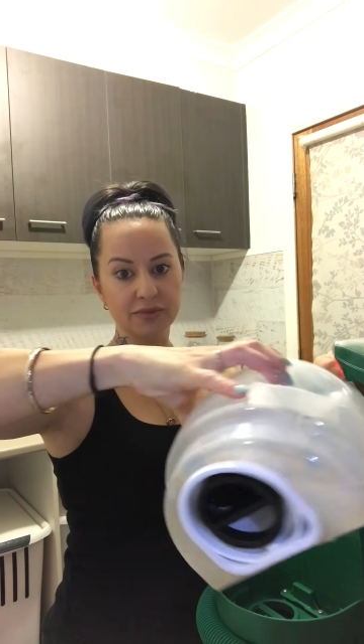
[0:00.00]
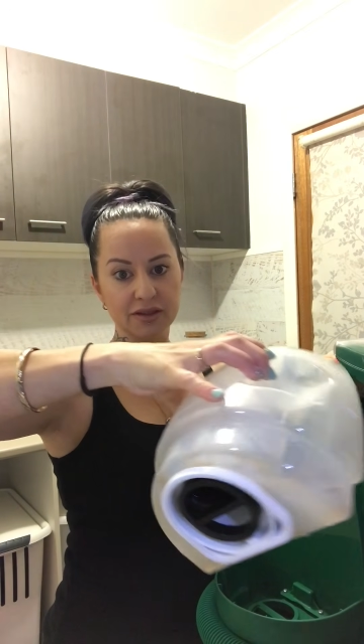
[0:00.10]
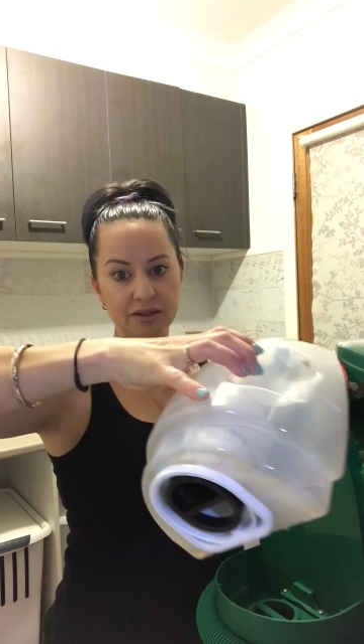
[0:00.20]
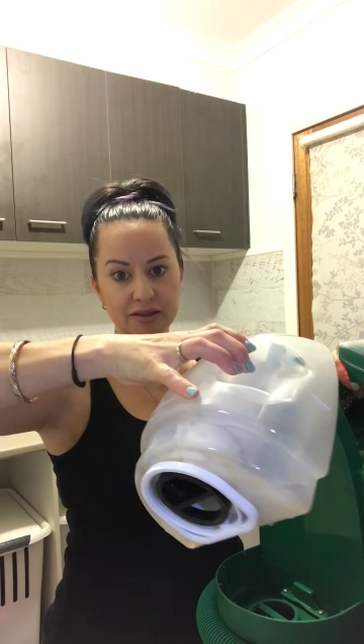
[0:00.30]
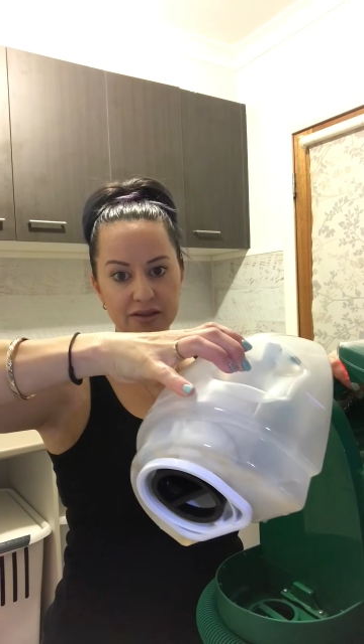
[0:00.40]
I
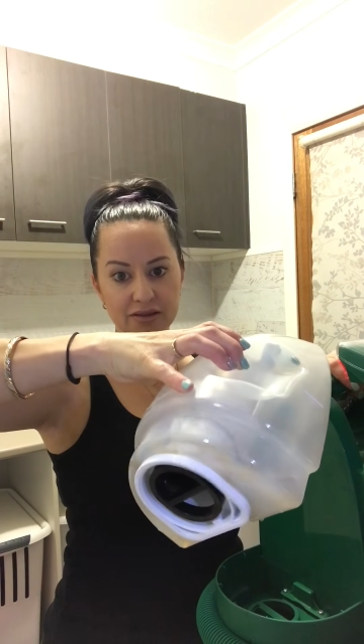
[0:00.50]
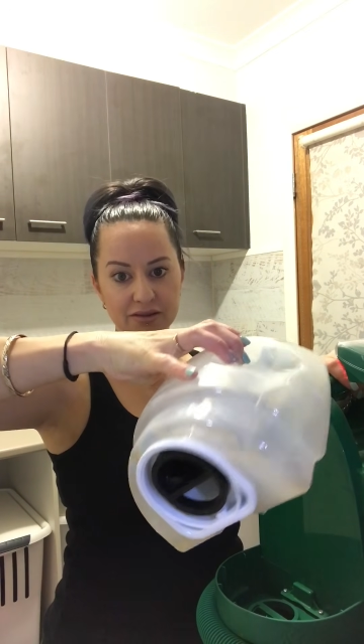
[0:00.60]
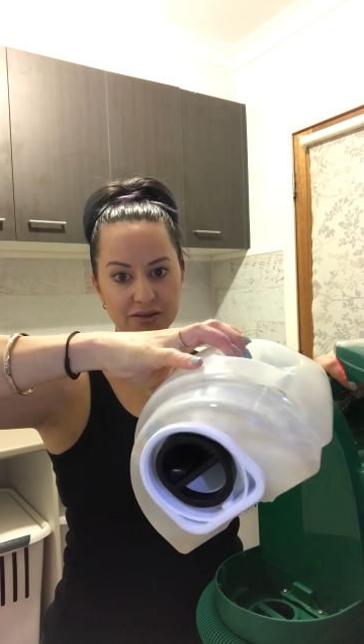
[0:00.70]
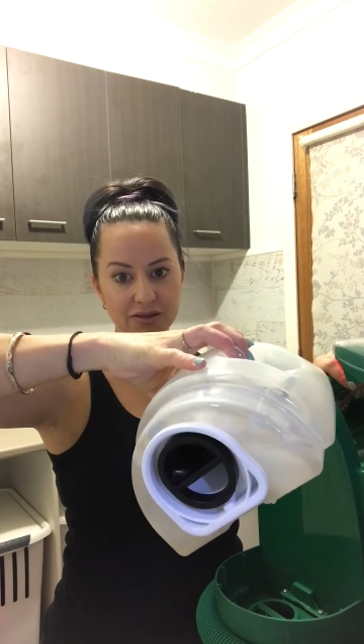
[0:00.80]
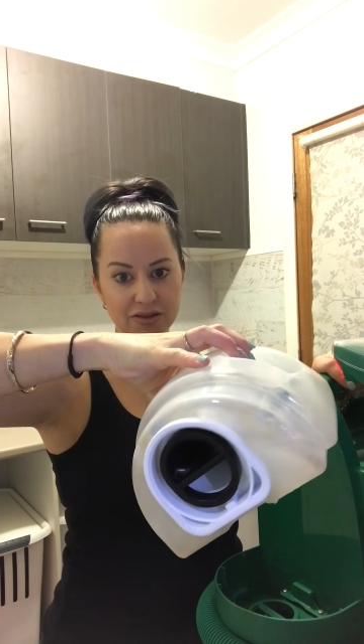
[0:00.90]

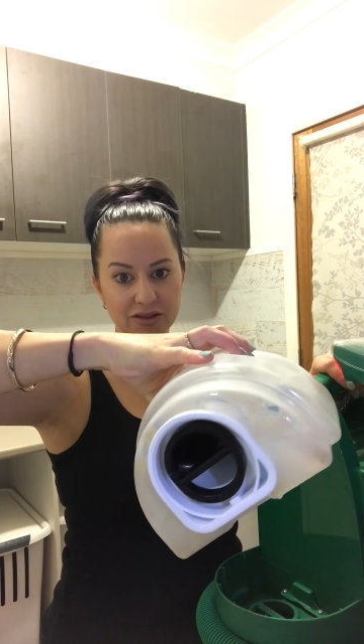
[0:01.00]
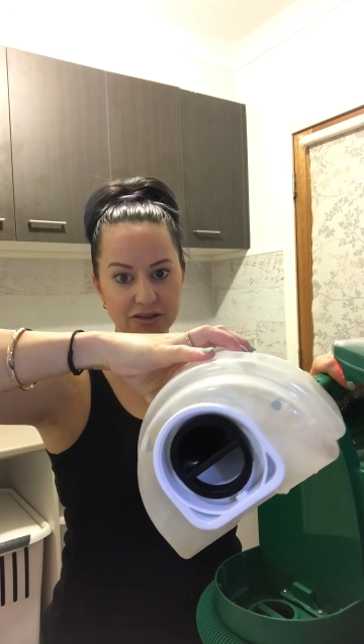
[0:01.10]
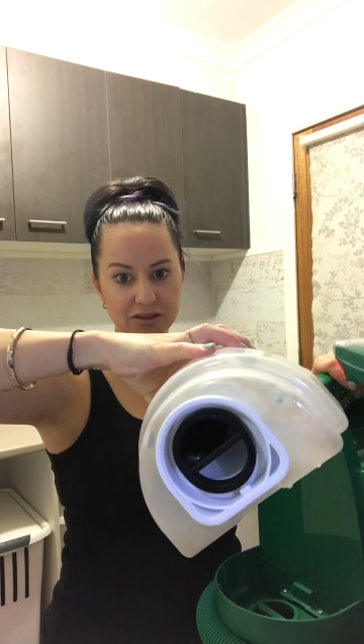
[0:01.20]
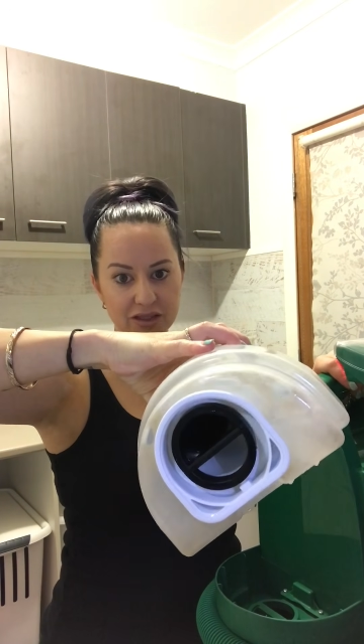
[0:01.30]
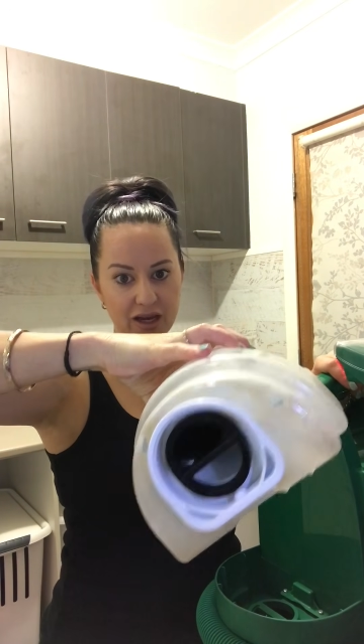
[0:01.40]
was used to
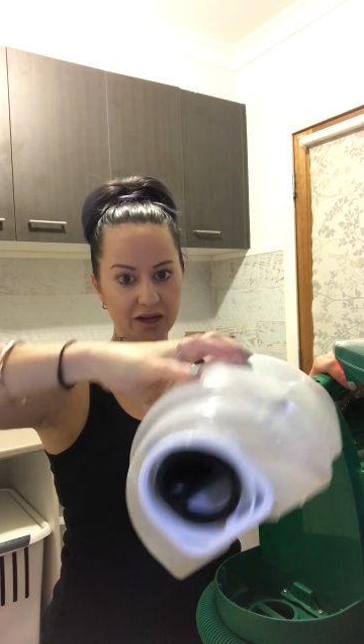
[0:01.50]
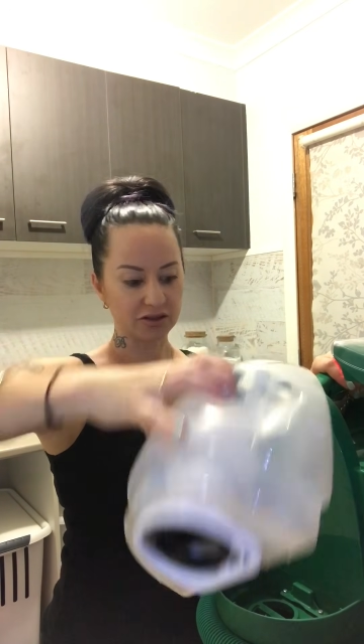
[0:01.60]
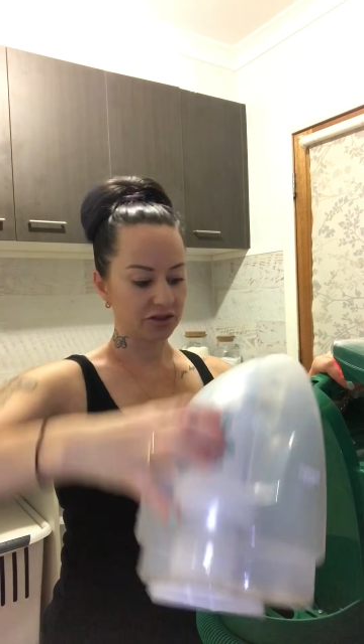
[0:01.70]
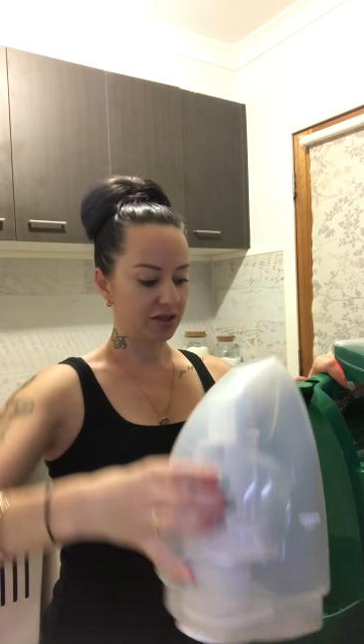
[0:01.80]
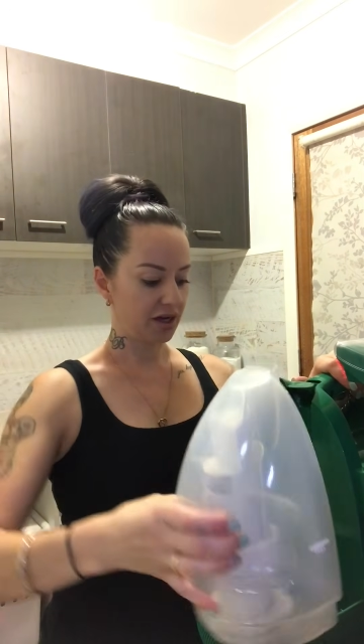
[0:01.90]
do the
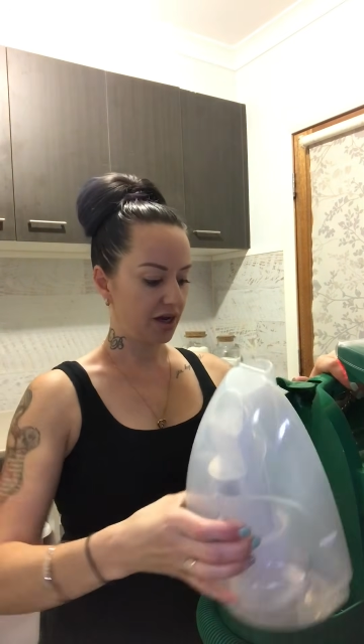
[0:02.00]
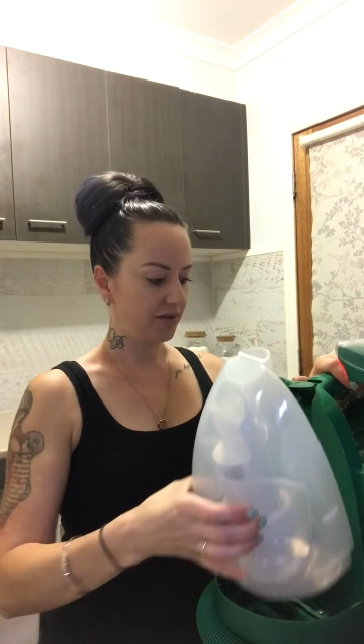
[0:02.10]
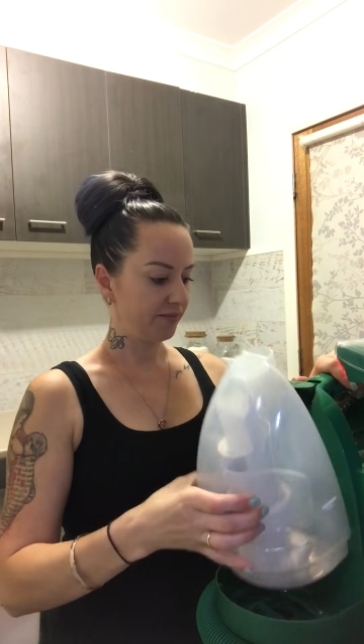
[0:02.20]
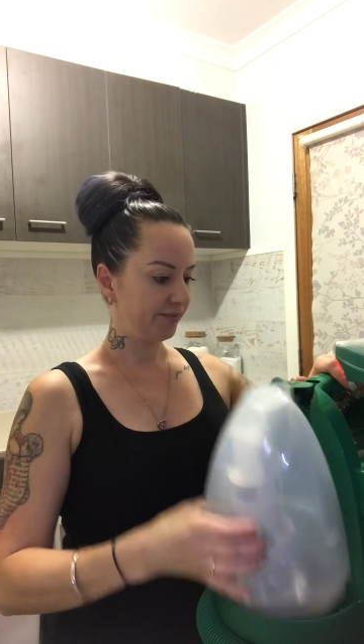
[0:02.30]
couch today.